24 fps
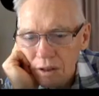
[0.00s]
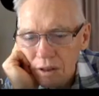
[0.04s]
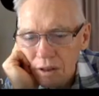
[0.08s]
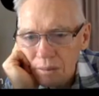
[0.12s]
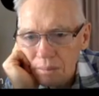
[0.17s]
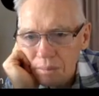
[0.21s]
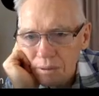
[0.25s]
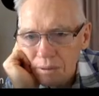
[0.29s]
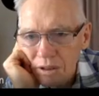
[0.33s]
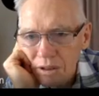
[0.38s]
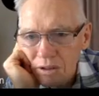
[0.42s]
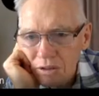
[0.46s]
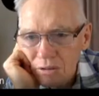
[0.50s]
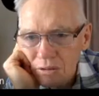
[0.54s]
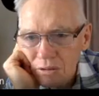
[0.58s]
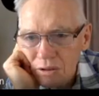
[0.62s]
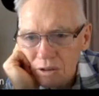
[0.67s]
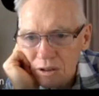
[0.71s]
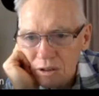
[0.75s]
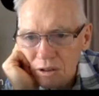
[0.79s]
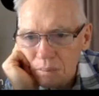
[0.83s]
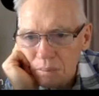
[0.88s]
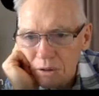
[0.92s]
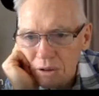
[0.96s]
Please
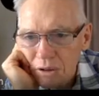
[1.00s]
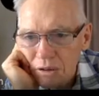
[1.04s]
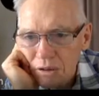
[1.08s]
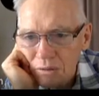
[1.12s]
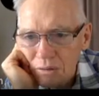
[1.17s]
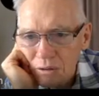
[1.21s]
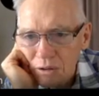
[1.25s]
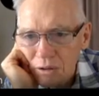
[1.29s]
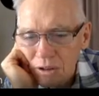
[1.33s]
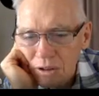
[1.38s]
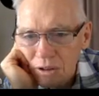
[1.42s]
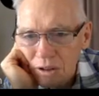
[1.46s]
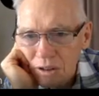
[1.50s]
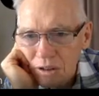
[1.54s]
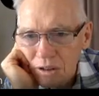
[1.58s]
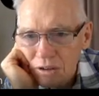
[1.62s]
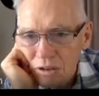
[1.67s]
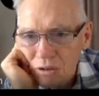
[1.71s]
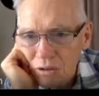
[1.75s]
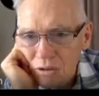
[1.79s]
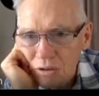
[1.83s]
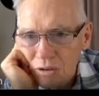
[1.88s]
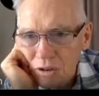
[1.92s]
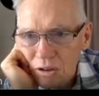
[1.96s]
respond with the
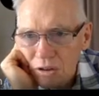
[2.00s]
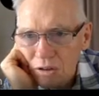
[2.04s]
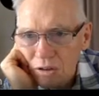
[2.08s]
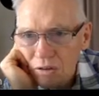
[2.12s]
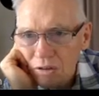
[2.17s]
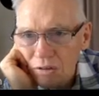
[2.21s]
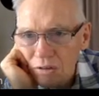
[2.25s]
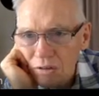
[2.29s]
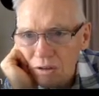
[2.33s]
yes or no.